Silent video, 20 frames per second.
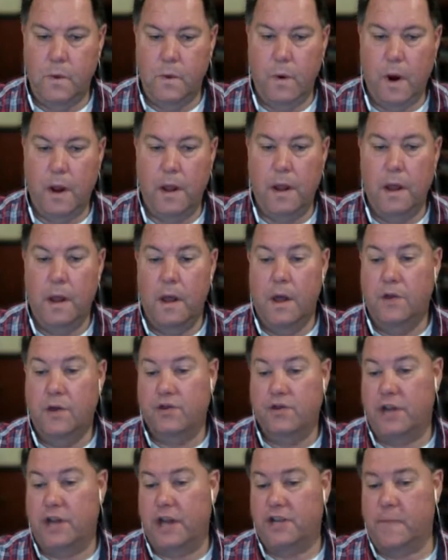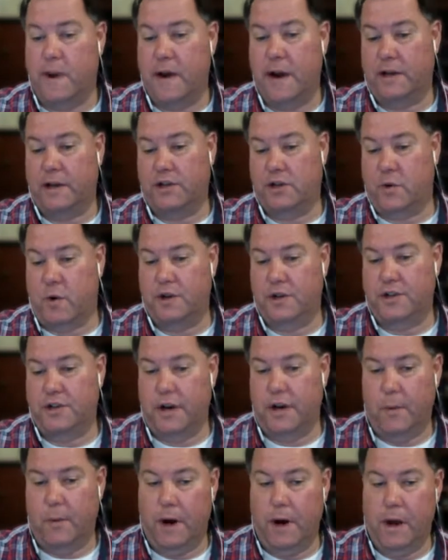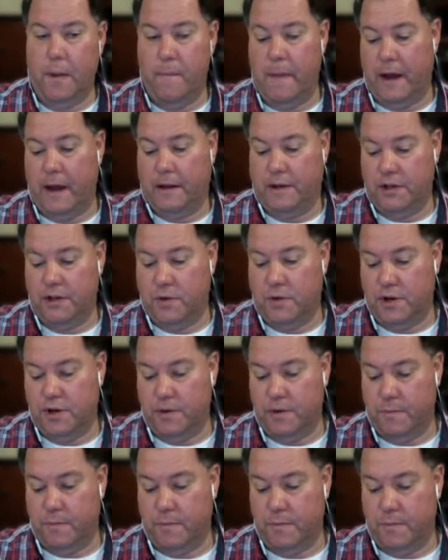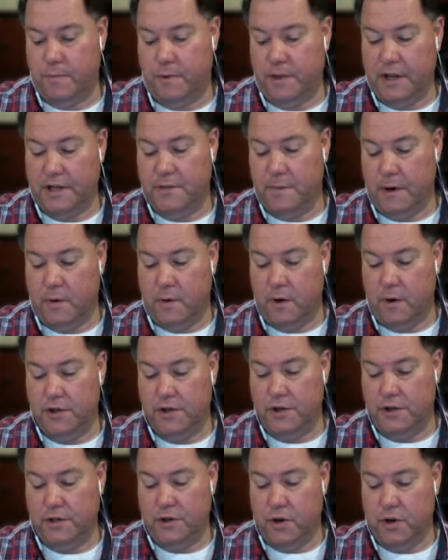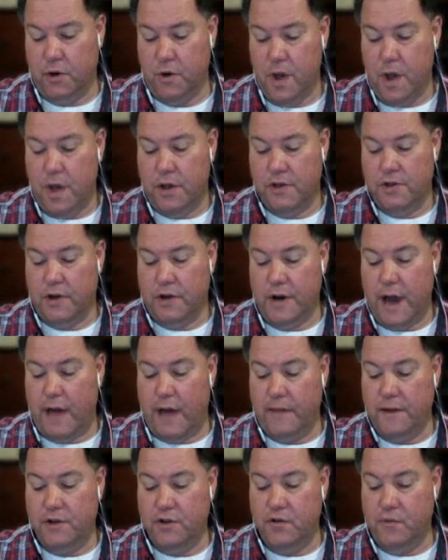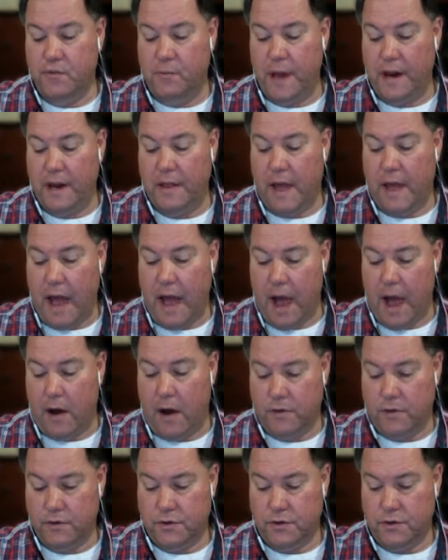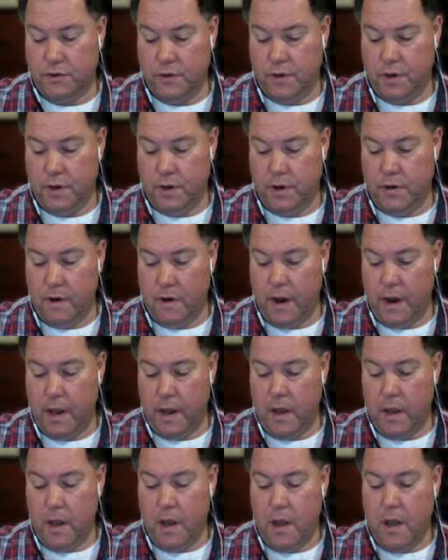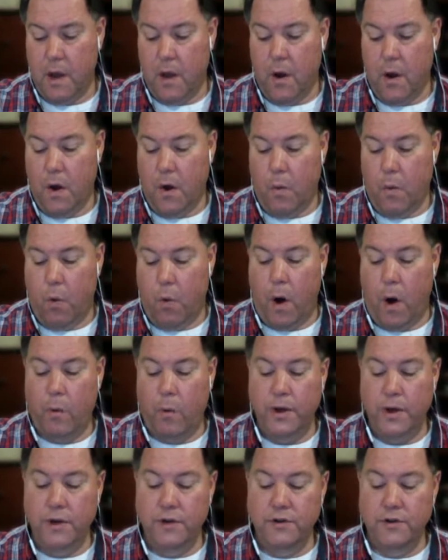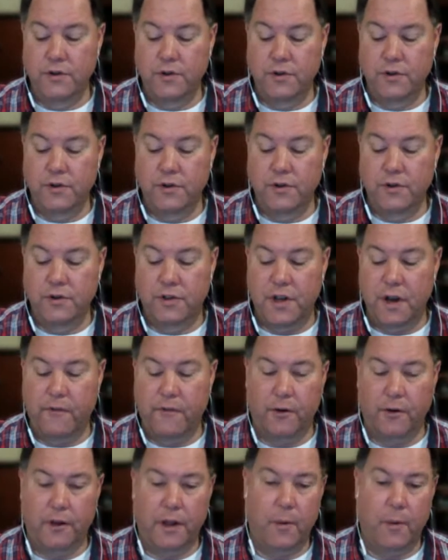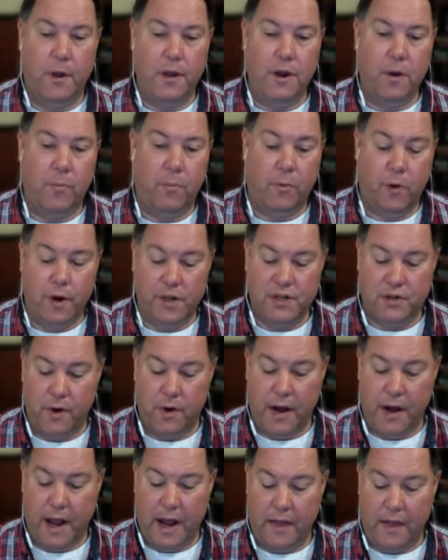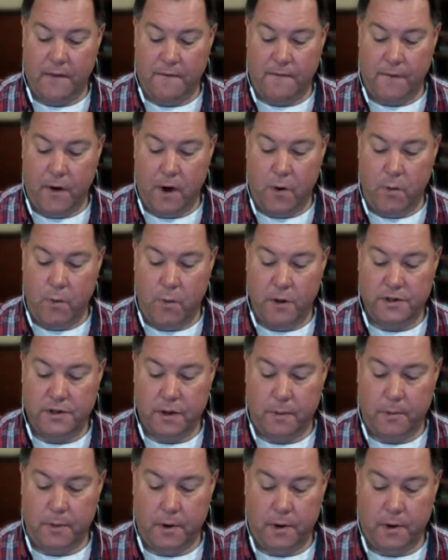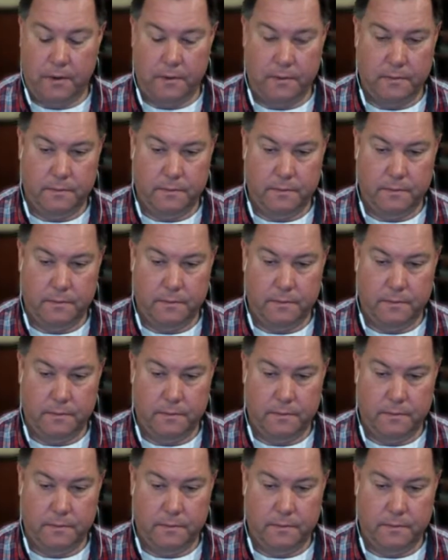Right. So that's my next question. I want to come back to this question, but that's my question. So now that you've been in the house, right? Mm-hmm. What will you do differently when you're pre-screening on the phone with someone?